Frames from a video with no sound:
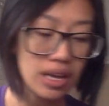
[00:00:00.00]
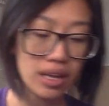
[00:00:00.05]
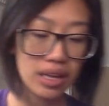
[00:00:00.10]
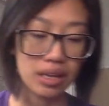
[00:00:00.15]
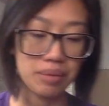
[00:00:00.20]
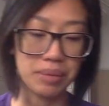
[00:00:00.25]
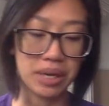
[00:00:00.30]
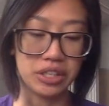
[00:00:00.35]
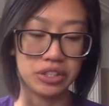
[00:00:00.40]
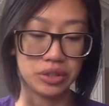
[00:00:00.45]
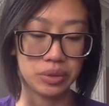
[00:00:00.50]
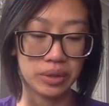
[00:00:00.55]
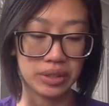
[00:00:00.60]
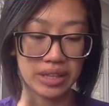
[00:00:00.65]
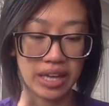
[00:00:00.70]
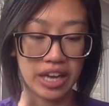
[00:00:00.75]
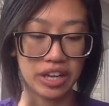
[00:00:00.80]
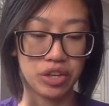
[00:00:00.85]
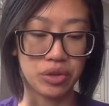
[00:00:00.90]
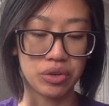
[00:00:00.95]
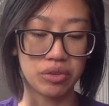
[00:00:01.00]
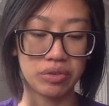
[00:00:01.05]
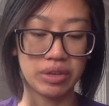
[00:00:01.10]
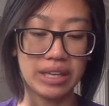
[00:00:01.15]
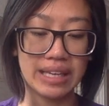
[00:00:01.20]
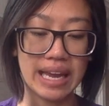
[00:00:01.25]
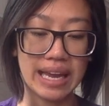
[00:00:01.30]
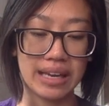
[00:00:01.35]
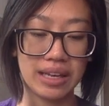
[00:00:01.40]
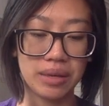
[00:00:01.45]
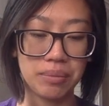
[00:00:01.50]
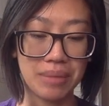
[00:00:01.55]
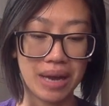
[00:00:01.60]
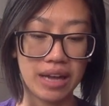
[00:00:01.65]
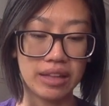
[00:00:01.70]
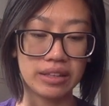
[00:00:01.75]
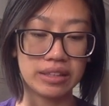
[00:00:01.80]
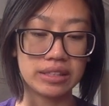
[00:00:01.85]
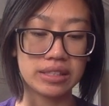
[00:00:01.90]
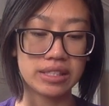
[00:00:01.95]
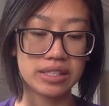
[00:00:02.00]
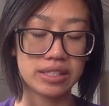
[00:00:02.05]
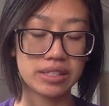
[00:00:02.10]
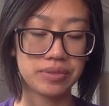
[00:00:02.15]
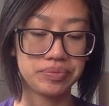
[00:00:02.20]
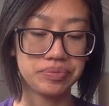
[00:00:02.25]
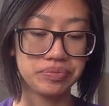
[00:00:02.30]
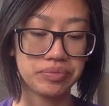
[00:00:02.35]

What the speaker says: And by doing that, you're regaining balance